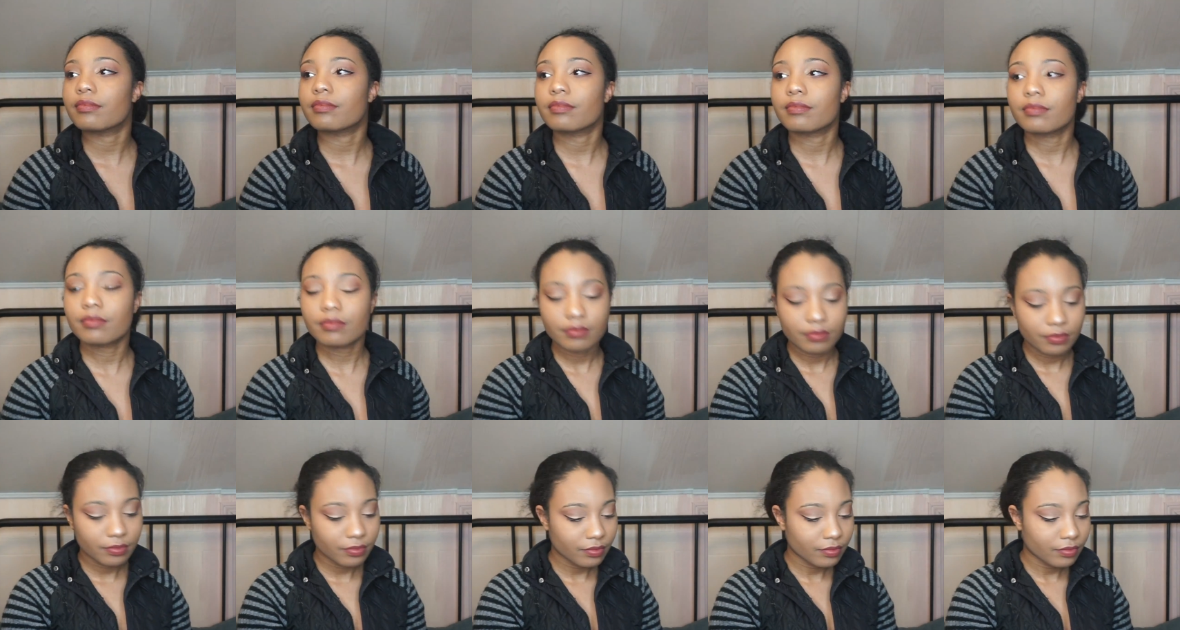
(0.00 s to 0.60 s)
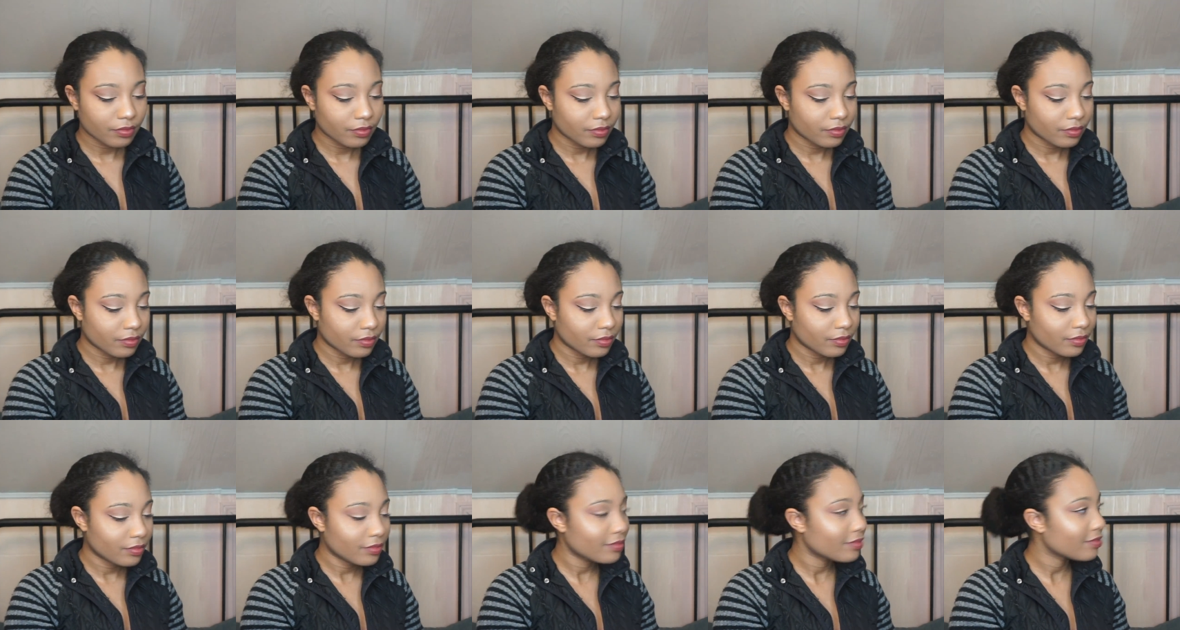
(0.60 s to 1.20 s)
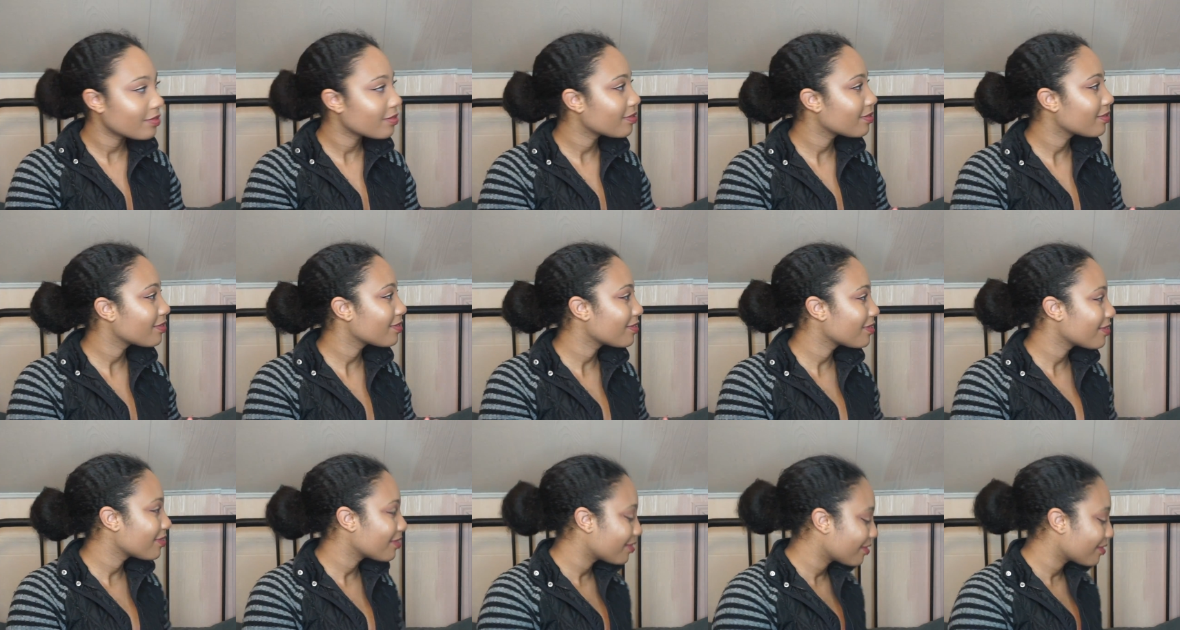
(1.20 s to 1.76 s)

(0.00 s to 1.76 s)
Nobody speaks.